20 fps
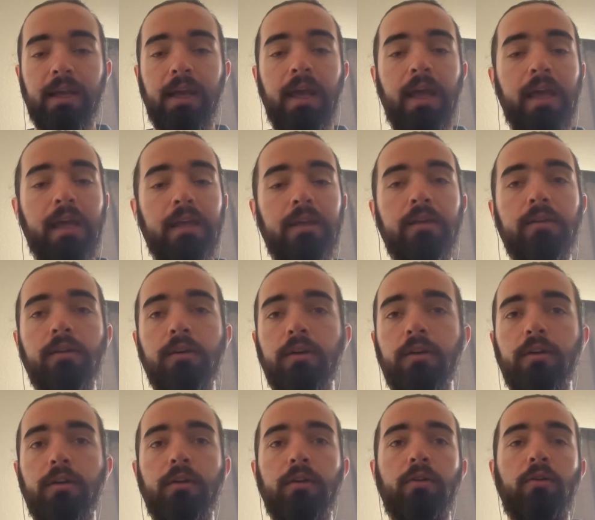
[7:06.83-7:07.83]
hey,
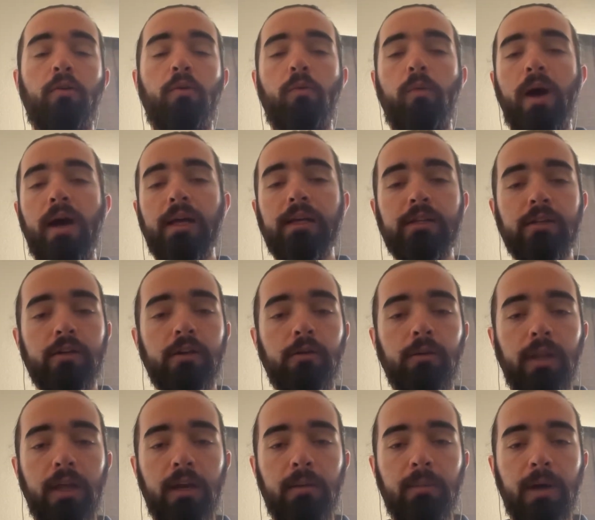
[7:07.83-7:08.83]
why is there no
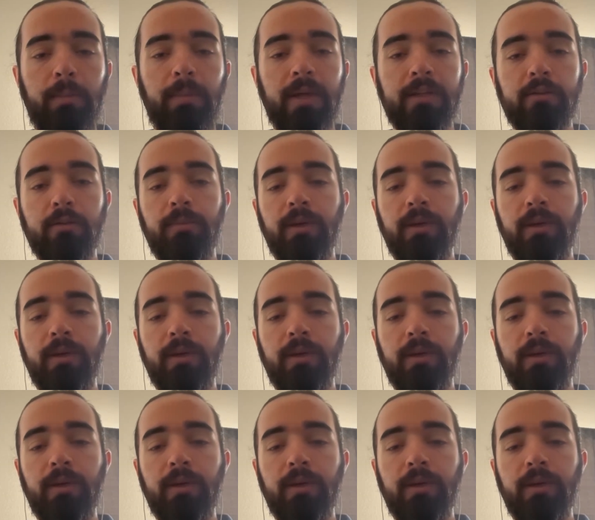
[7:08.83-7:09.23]
lead in my pencil?